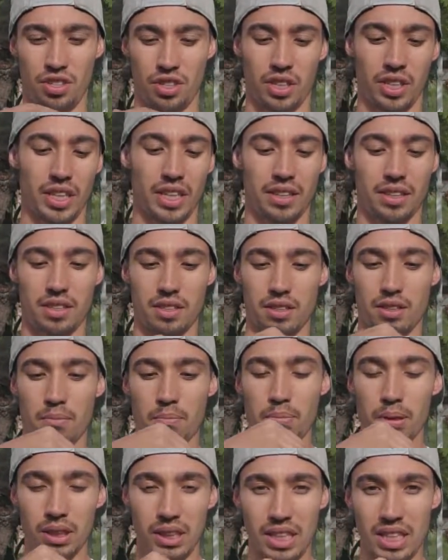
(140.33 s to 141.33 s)
So you're gonna get this
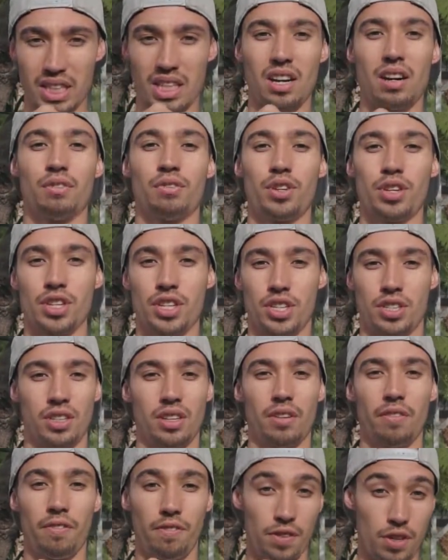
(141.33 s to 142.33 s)
complete coverage. It's
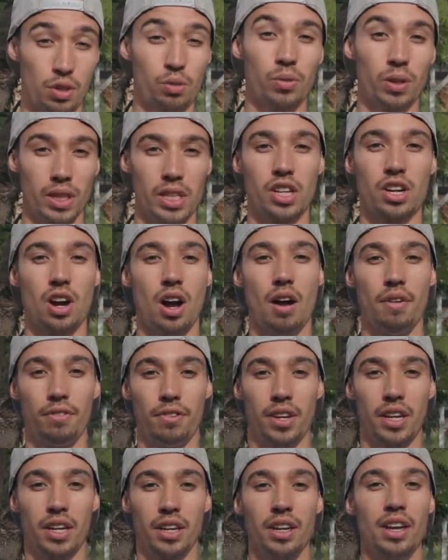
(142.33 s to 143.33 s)
gonna feel really
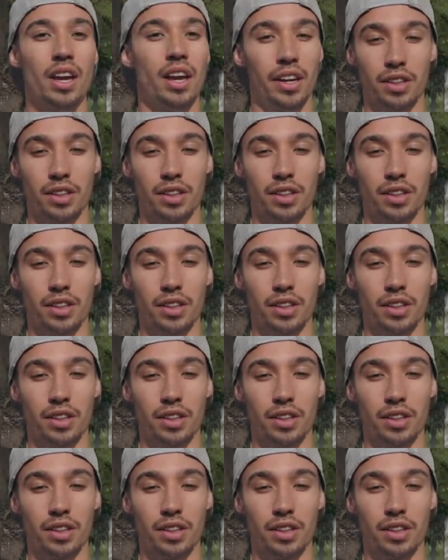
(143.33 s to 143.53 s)
confident.